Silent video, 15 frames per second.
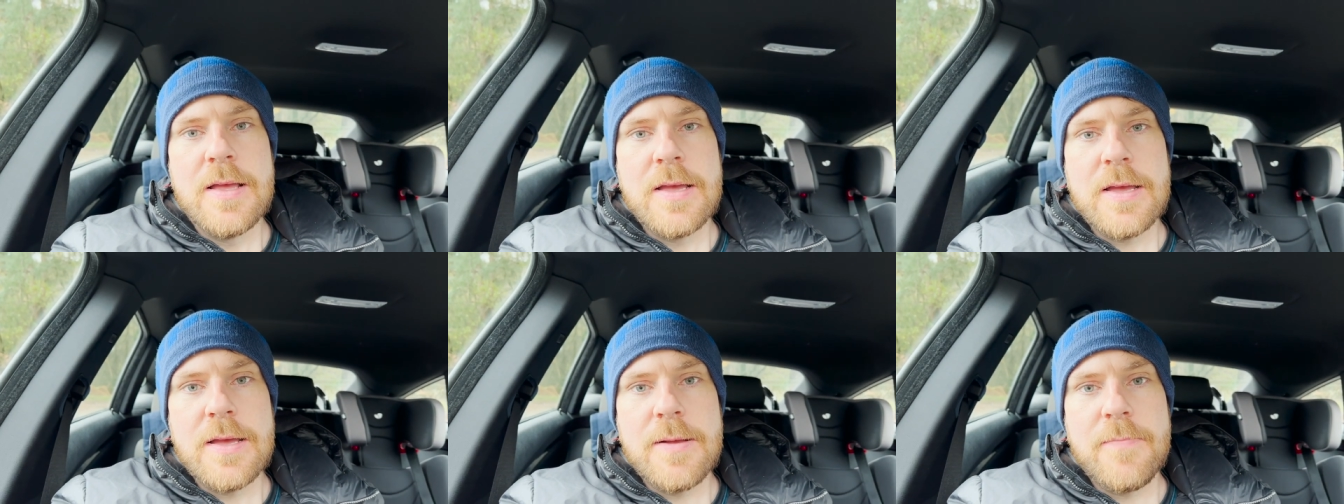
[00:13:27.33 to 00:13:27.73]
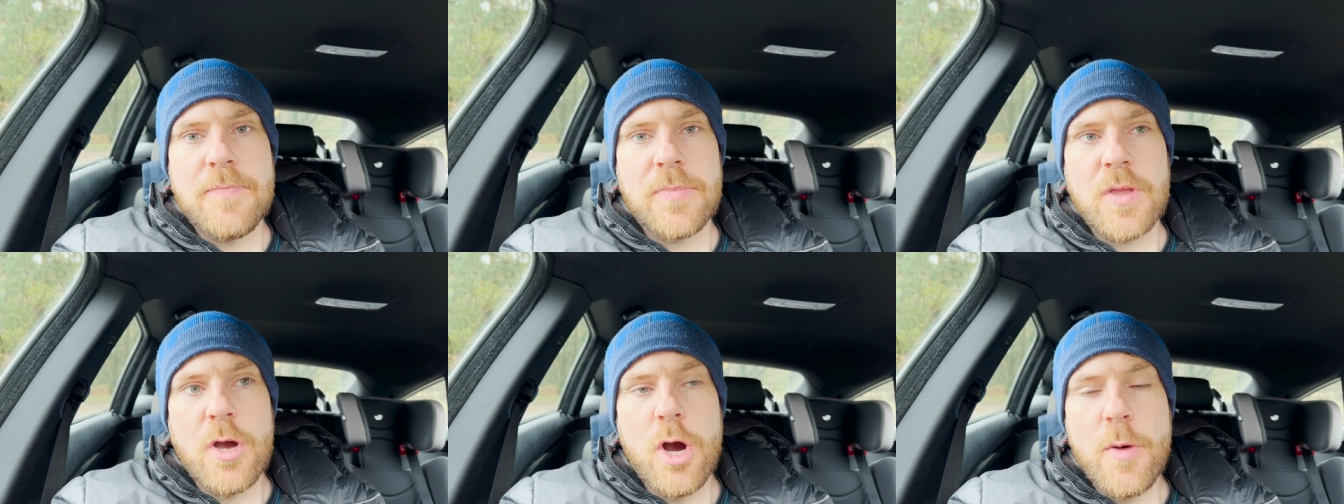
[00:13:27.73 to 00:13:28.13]
um,
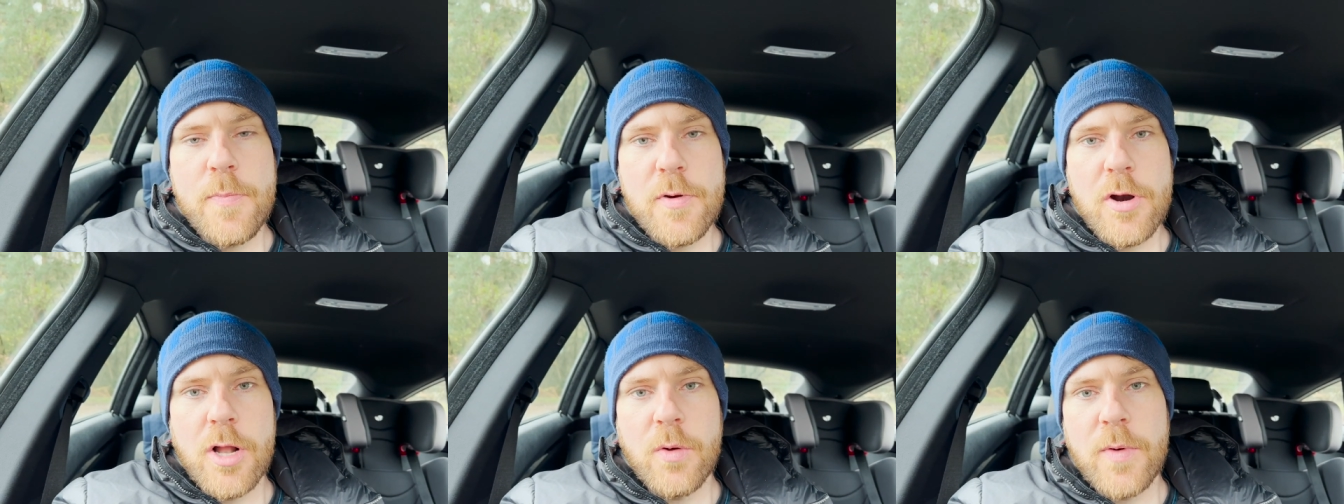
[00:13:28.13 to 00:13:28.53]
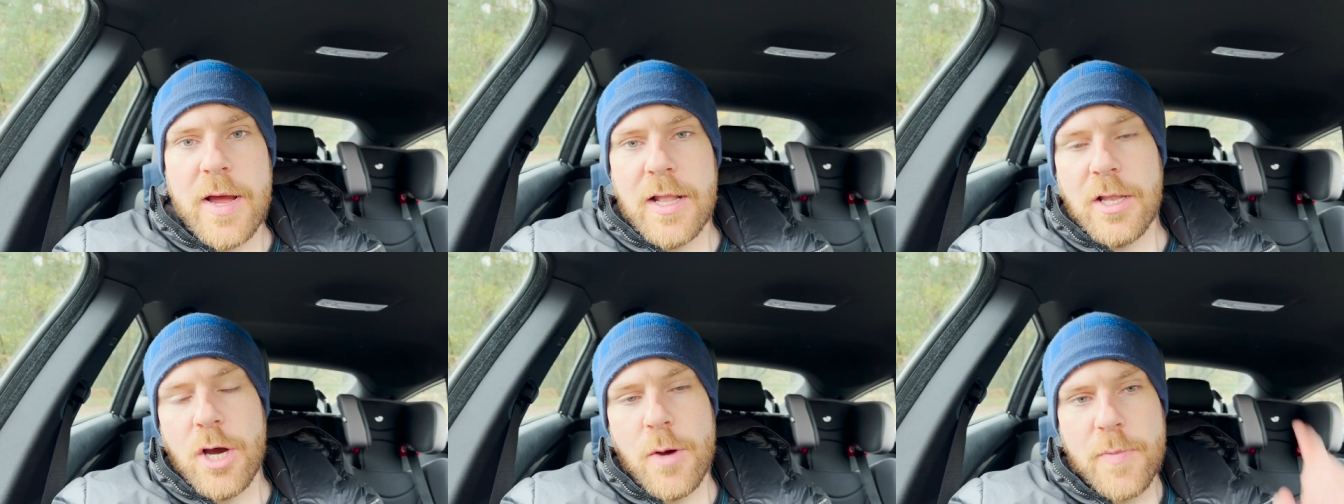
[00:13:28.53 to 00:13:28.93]
hope you're all
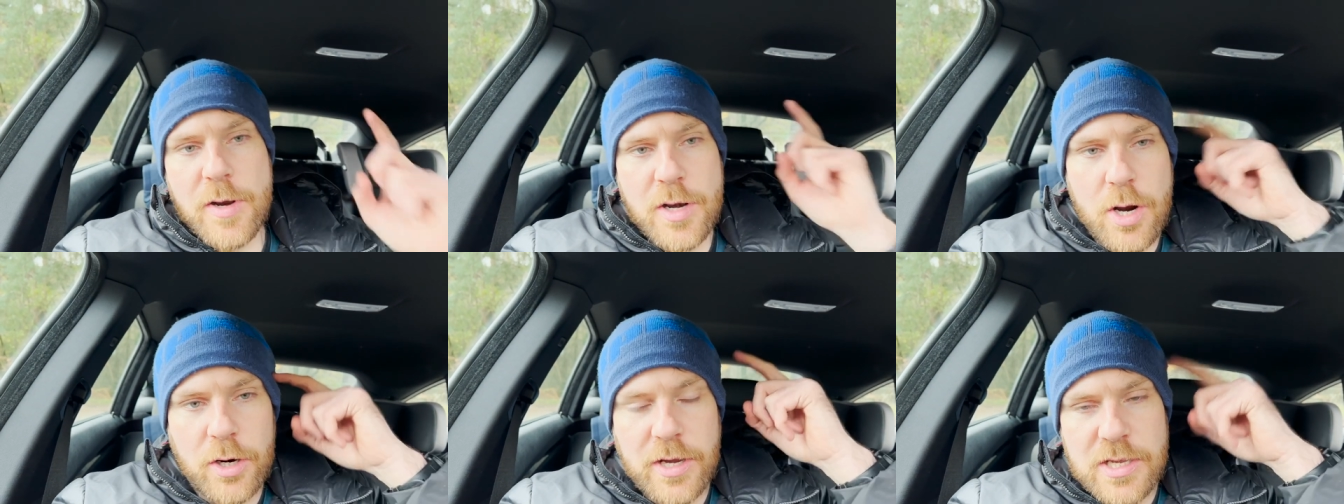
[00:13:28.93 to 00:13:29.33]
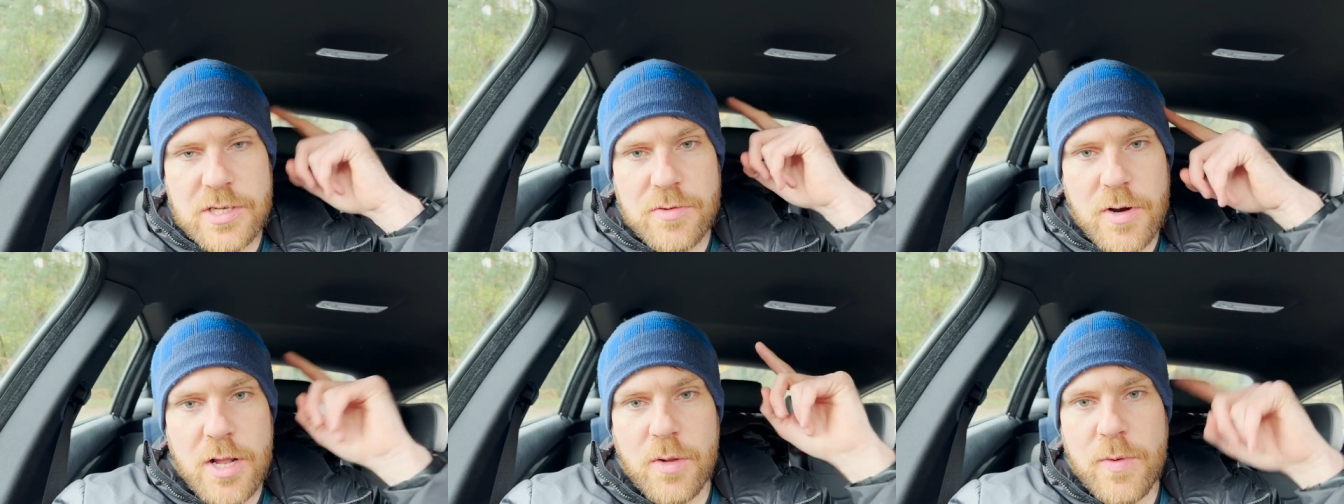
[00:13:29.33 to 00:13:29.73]
well. Hope your noggins
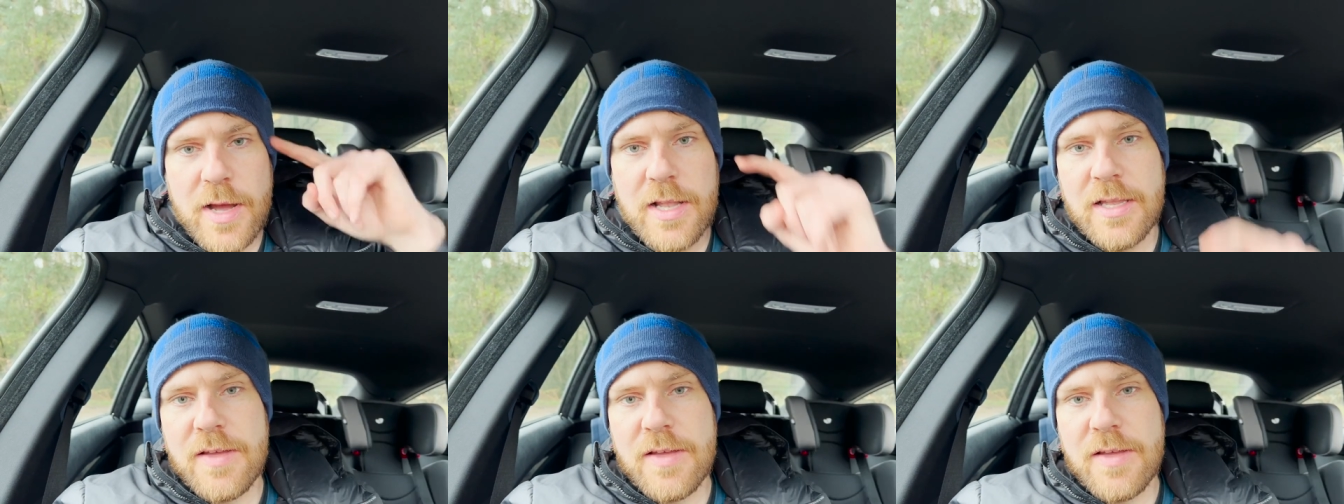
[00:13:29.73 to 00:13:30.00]
are all well.